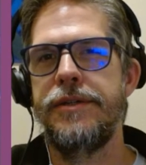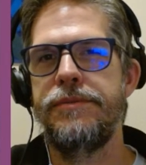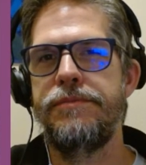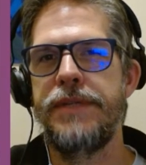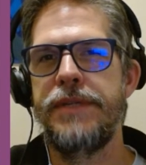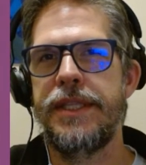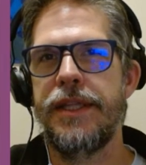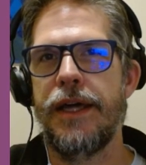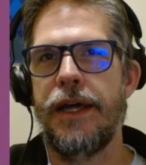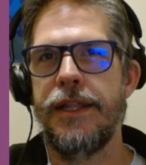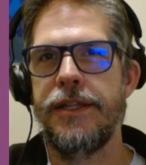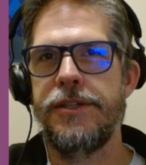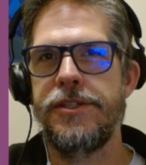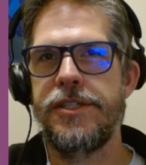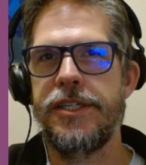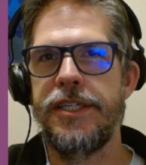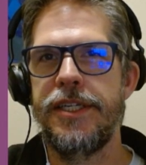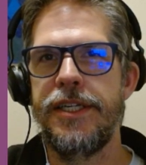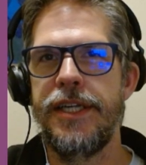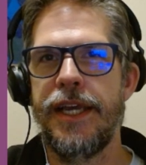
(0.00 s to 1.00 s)

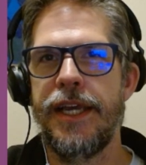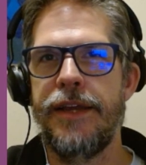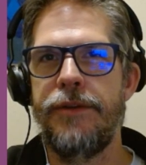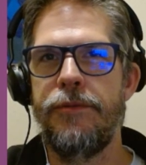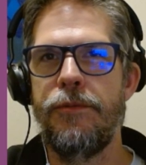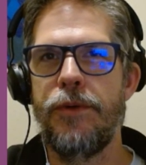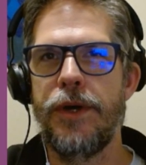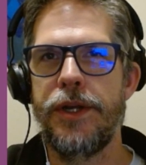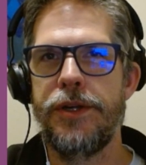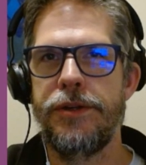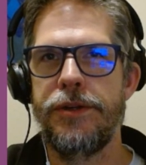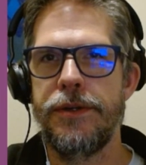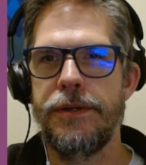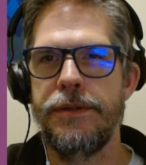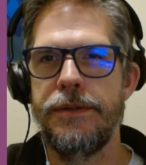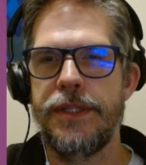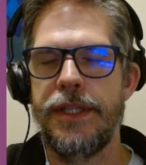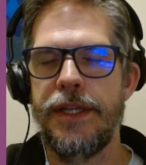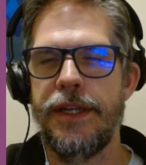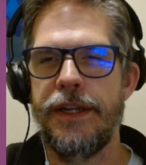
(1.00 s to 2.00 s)
mythology and
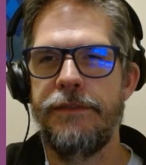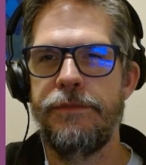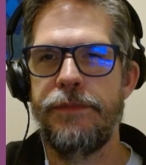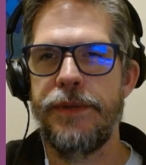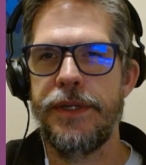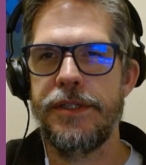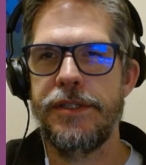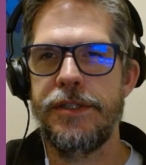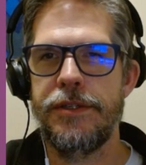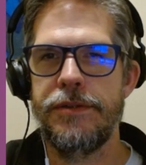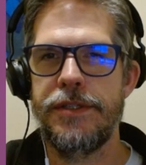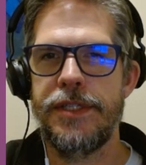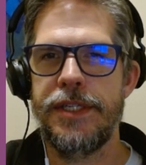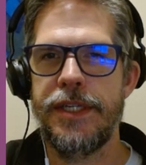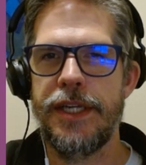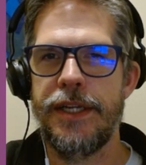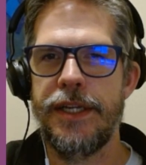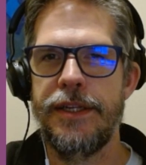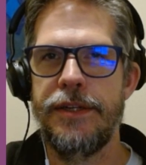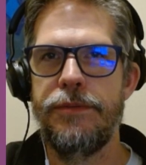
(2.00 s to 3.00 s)
wonder that have been
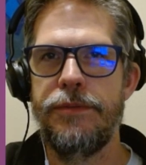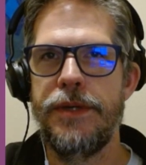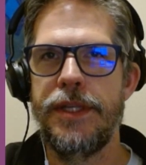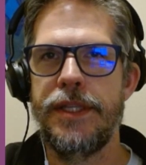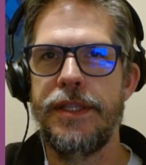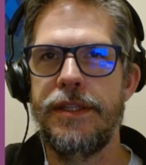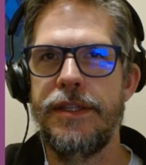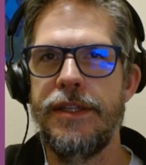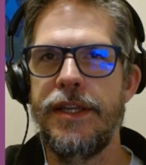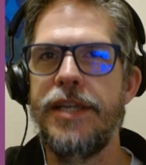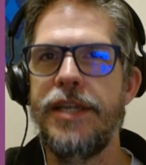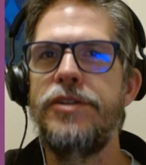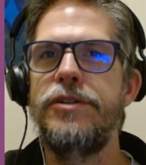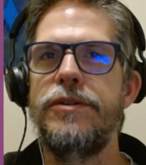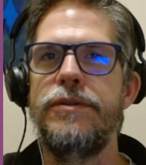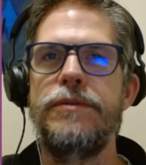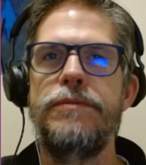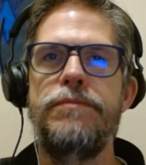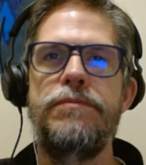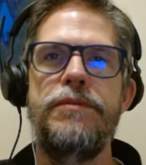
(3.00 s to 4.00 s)
associated with
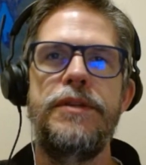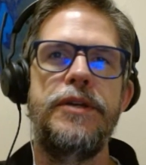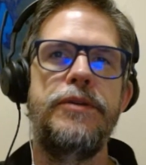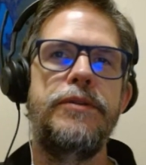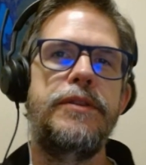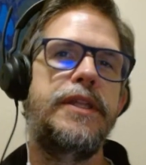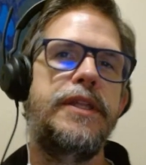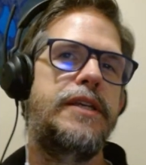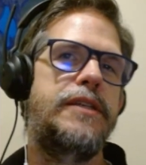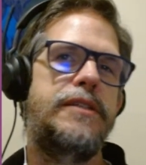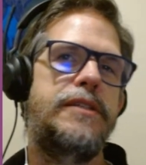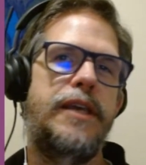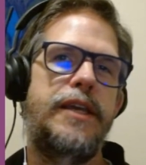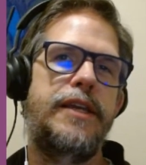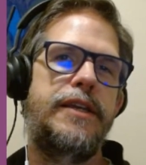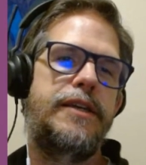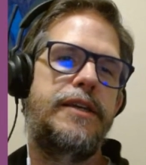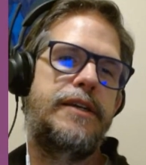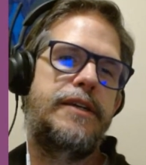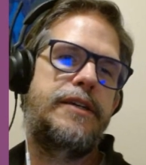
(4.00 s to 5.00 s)
nature. You know, things
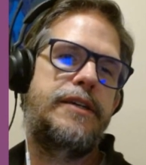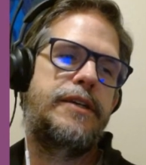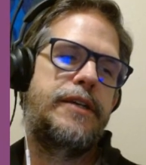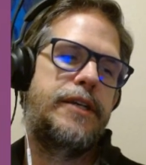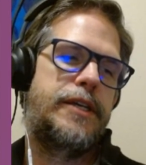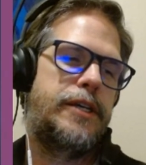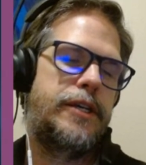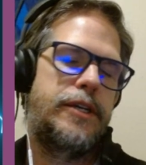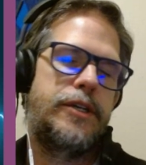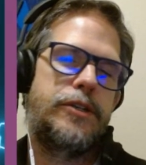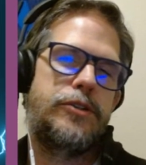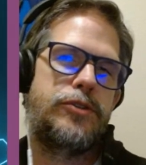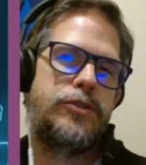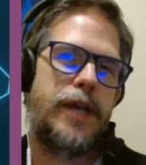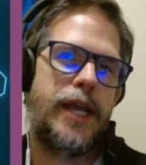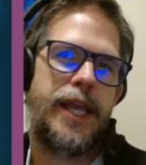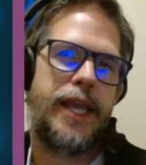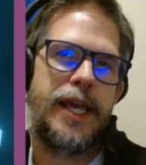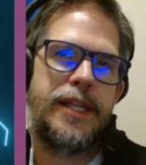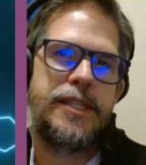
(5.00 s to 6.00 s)
like
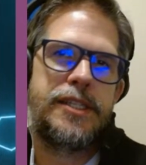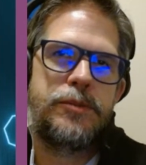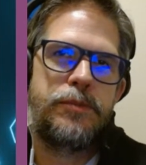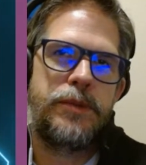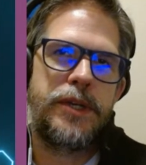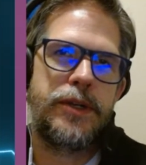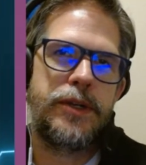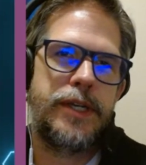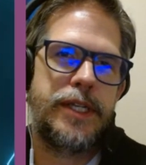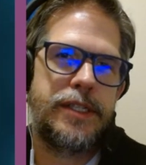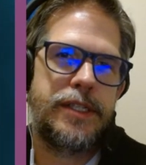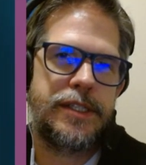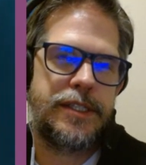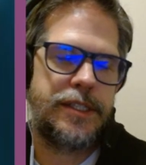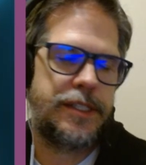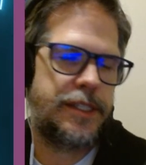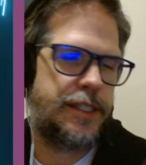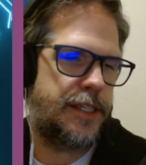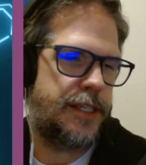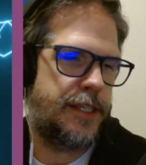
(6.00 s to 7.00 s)
dryad
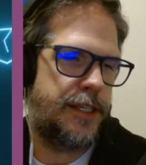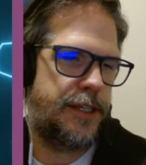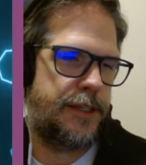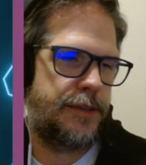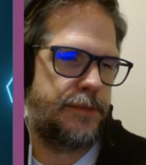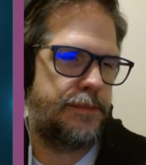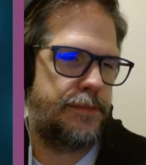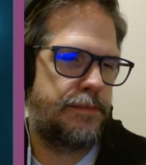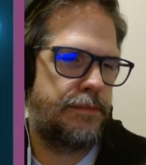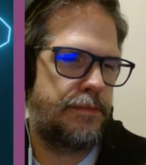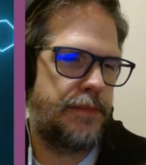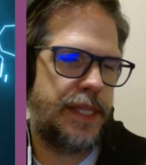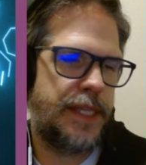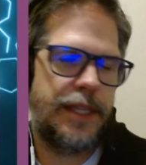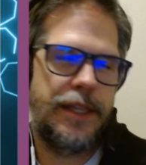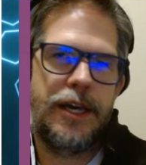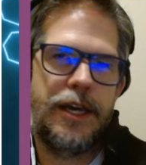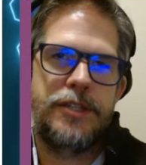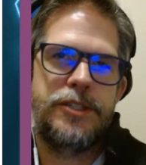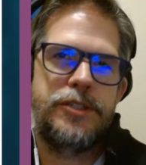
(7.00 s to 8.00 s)
spirits,
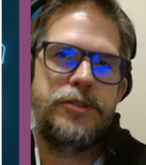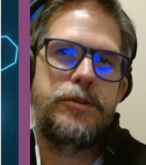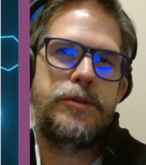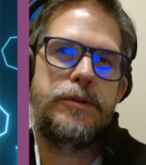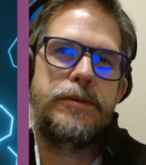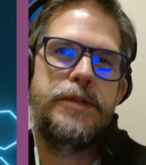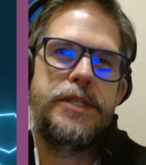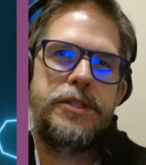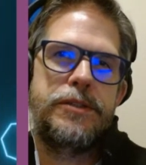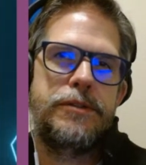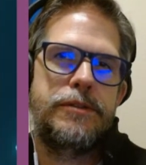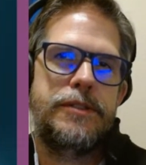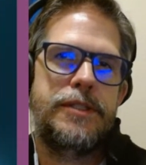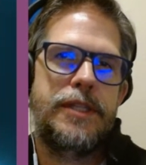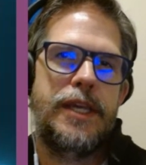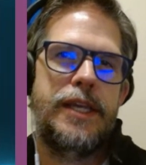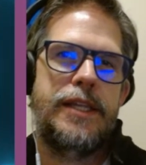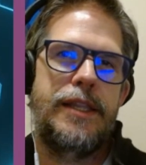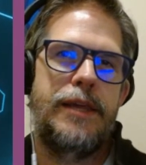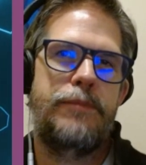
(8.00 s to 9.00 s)
mythological creatures
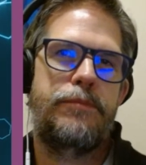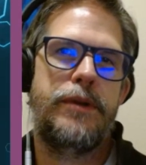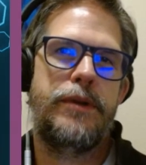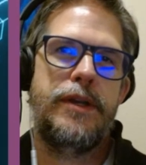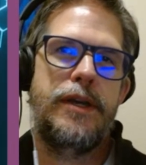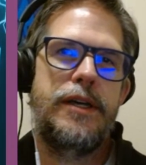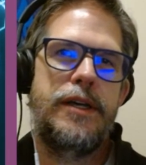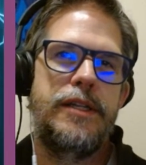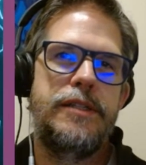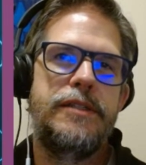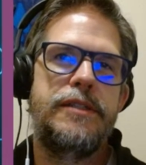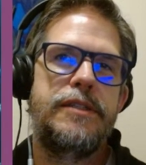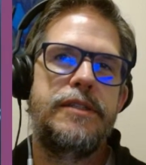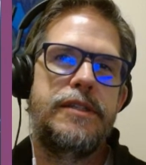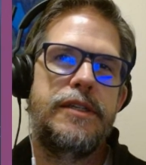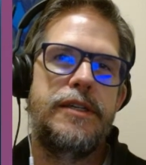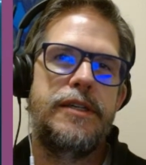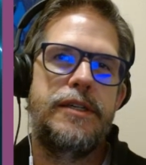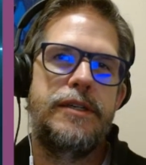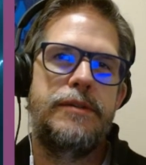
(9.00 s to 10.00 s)
like leprechauns.
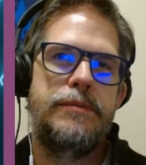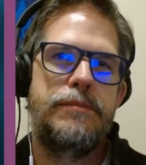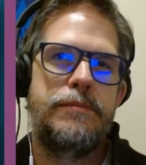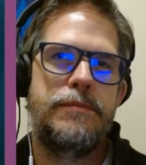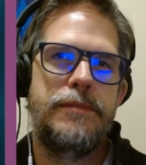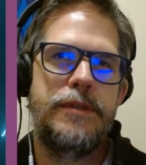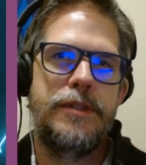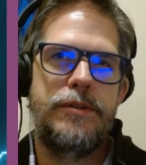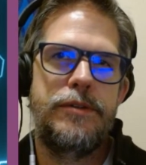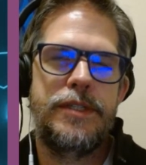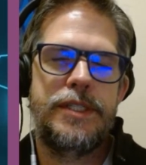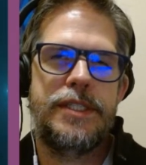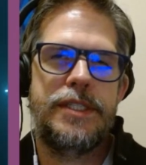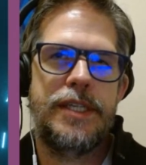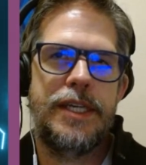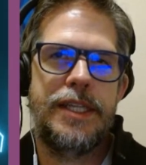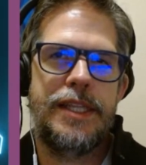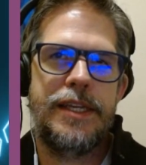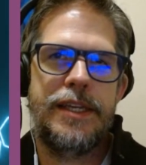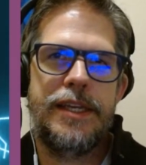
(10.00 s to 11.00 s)
Lewis,
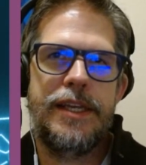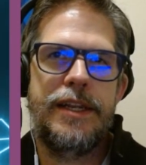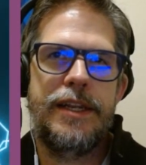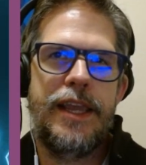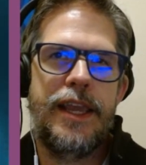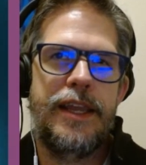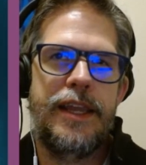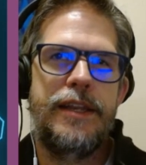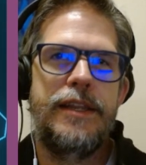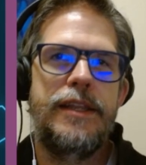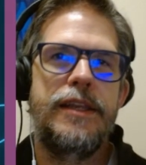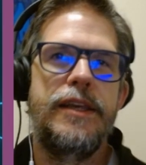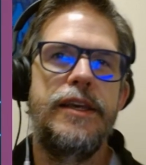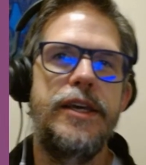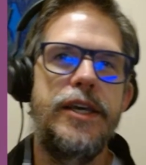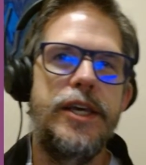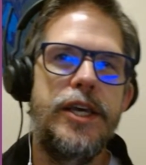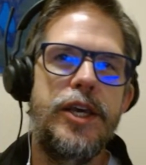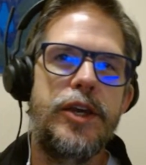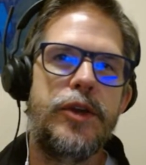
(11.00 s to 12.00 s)
I think, had gained
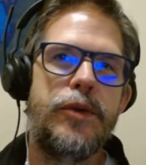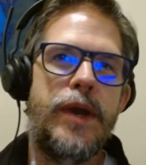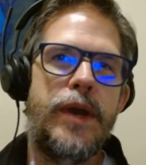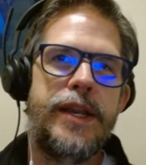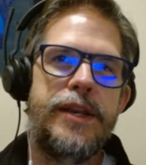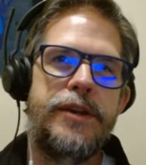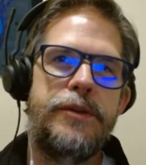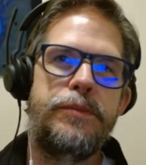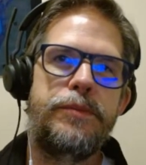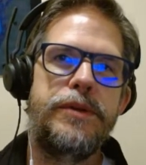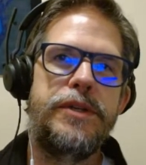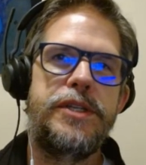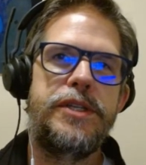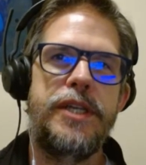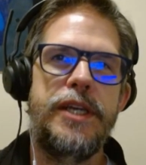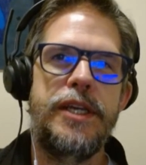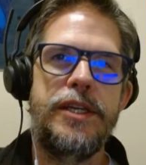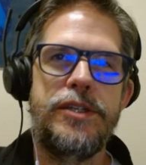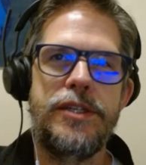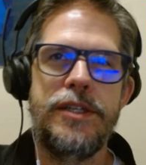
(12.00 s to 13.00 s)
quite an
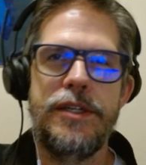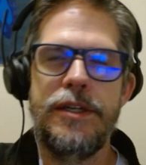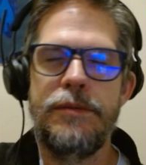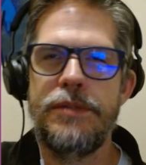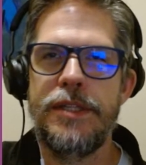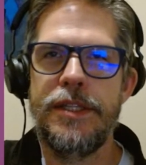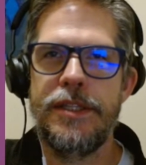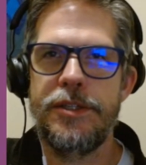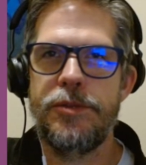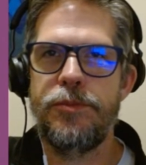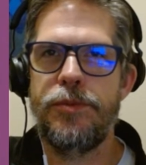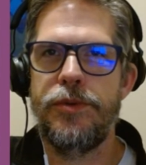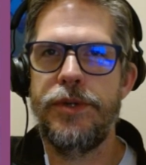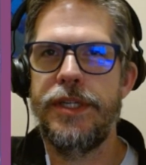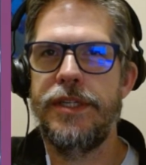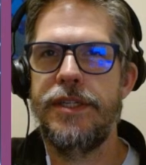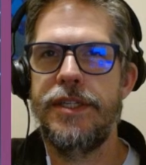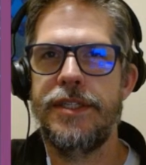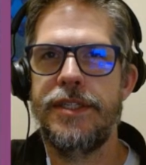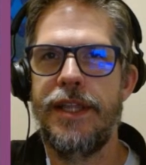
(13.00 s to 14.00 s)
appreciation up to this
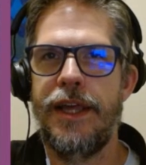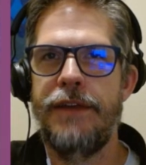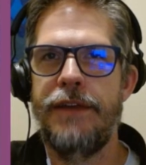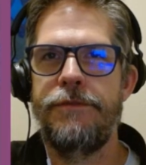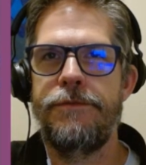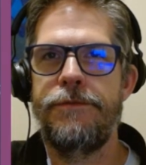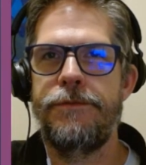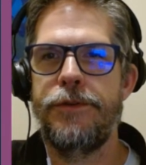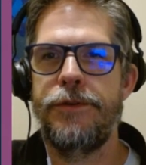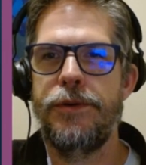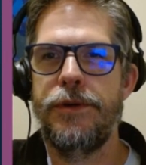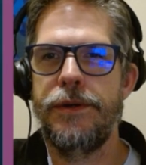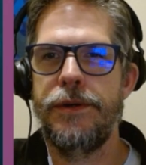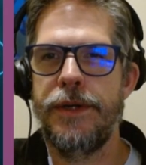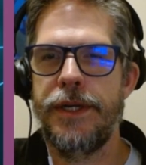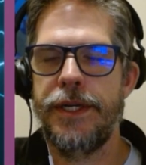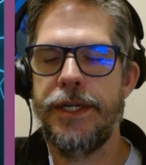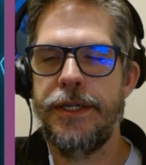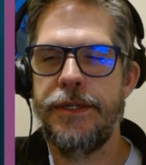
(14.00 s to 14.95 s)
point in his life for